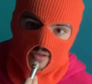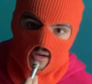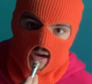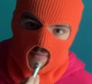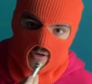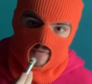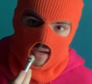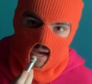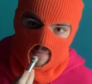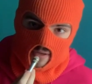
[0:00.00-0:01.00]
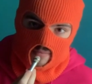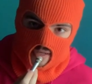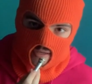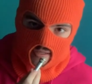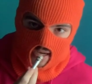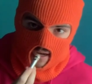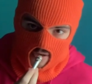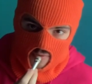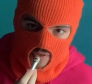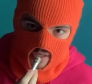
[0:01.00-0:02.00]
on what even happened because he got
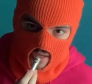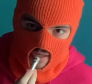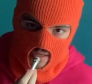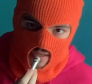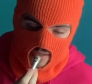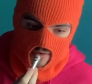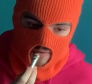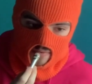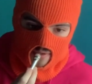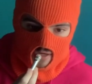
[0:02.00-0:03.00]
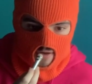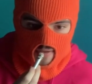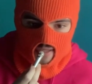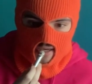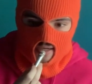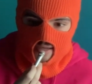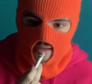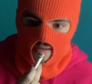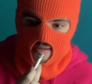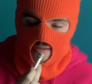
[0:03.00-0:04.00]
ghosted. So, it's like,
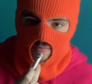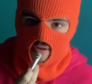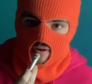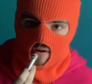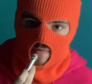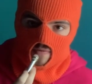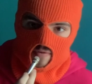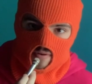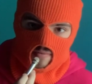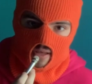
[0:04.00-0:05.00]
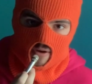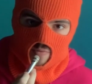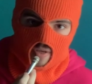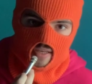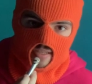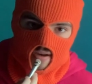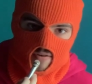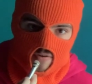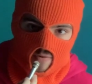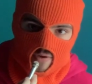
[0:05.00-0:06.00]
you've been gone for like weeks. I don't
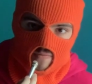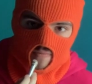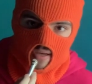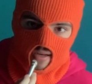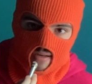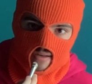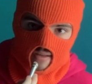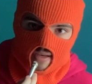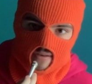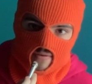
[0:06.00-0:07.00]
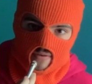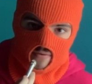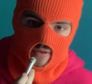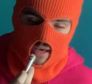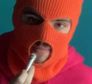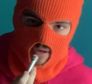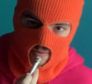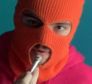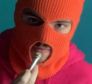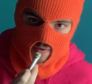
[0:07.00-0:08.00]
know where you've been. Like, you can't pick up
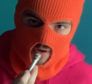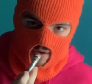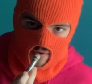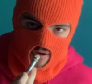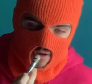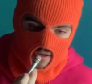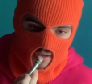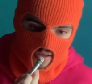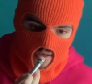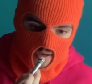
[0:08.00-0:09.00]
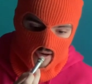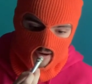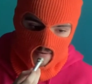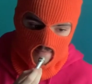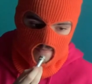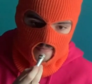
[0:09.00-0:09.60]
your phone ever. And